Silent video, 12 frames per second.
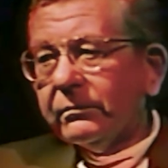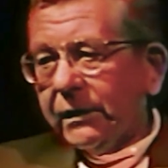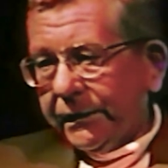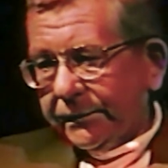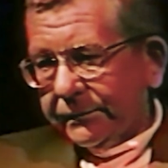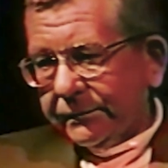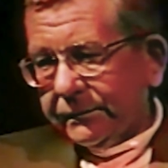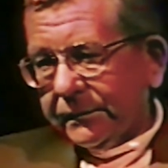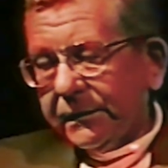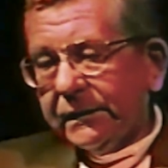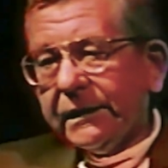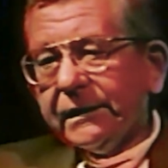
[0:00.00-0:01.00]
Corps for
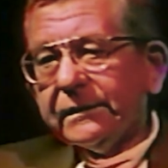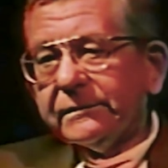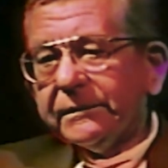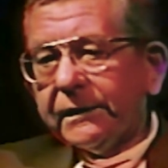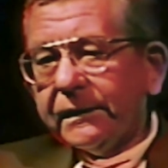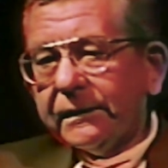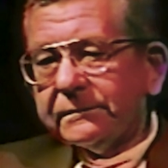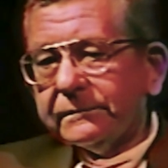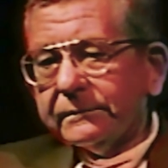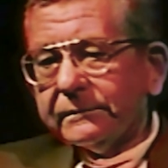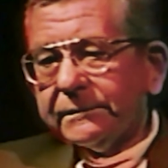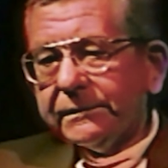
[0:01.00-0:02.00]
those. And
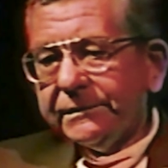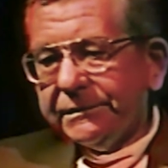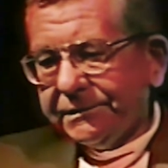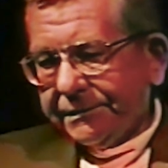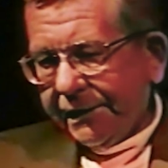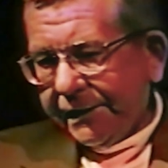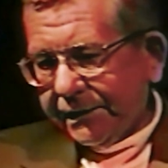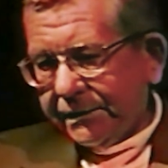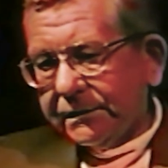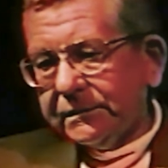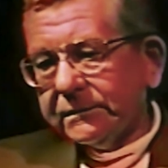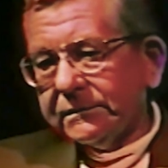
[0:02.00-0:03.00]
to this day,
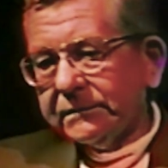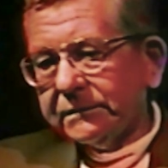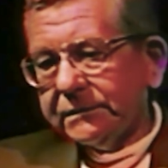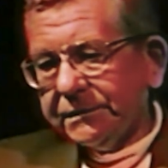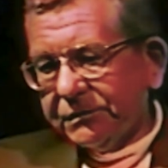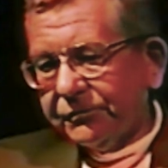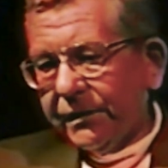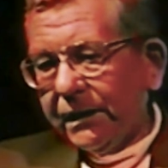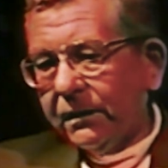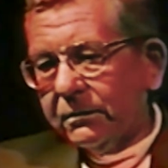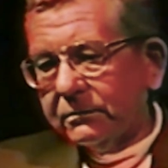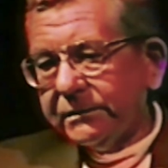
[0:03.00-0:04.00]
this
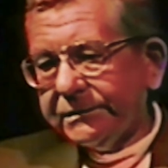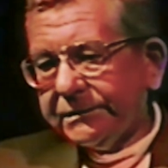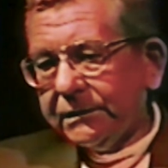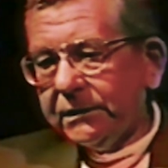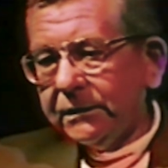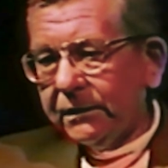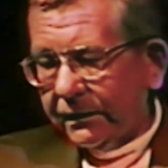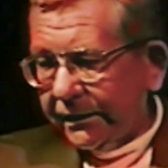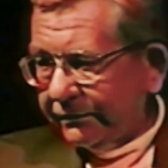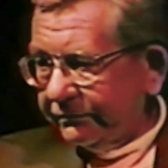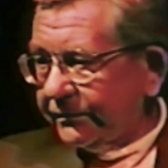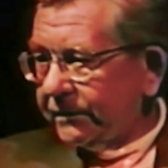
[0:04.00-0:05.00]
fellow is still
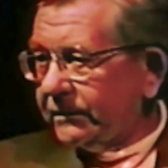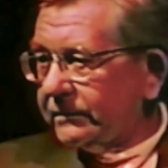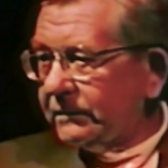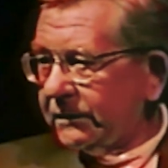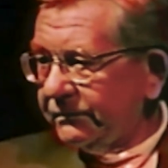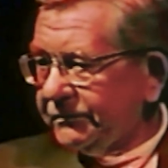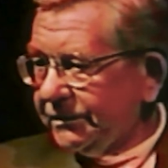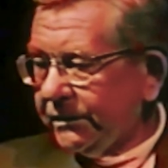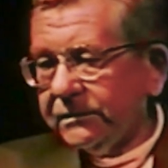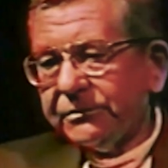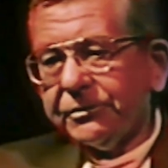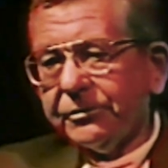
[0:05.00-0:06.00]
alive. He lives
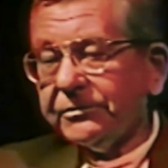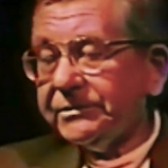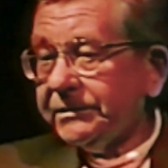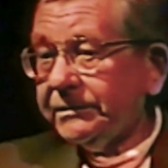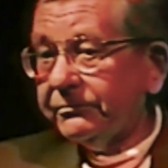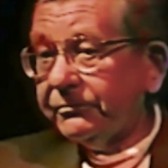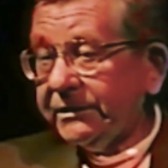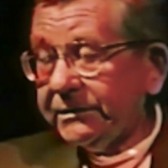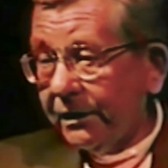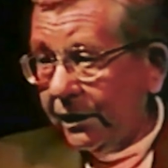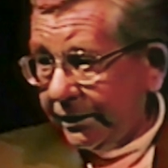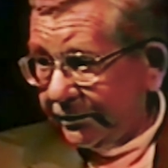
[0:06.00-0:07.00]
in Jersey,
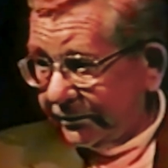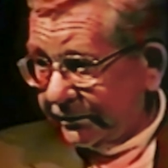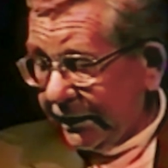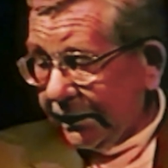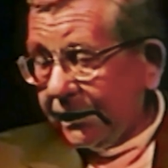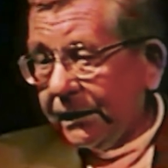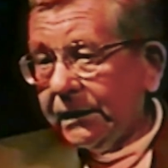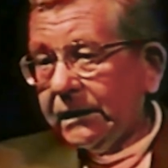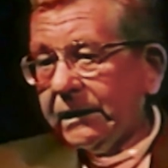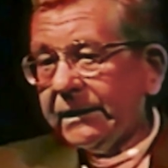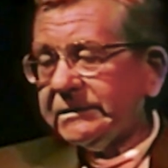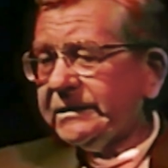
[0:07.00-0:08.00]
retired
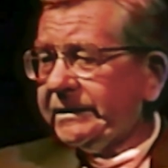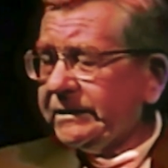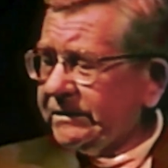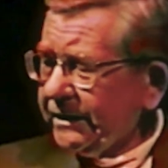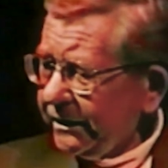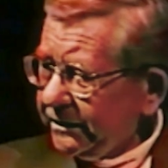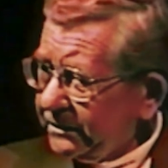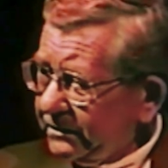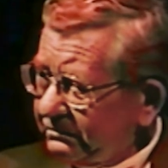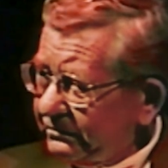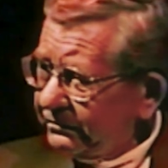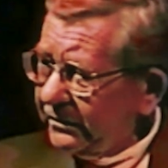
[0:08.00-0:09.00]
as an
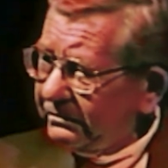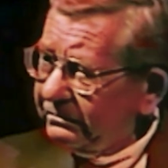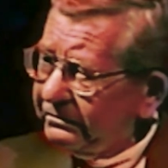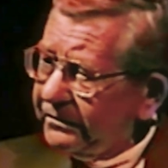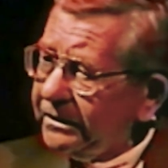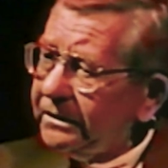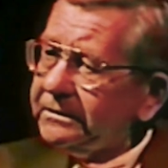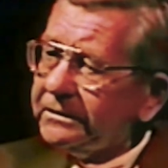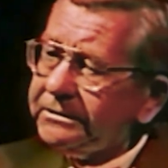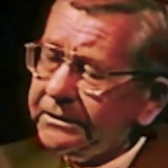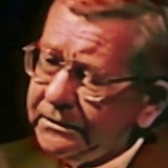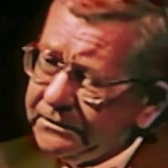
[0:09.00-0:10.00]
executive of
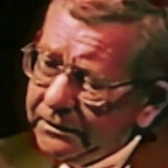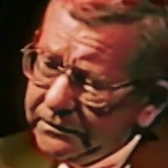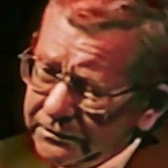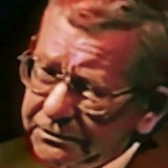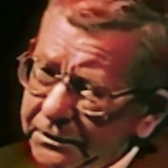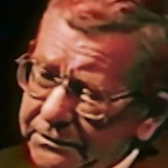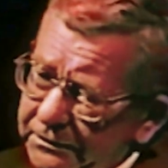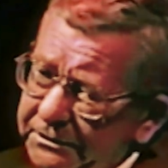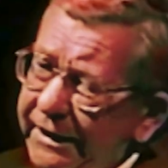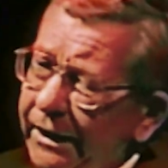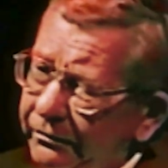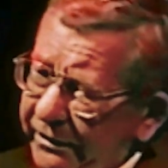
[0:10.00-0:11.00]
in the
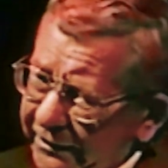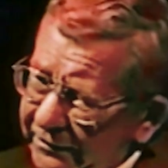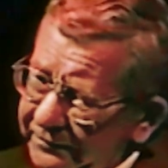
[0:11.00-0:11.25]
scouting.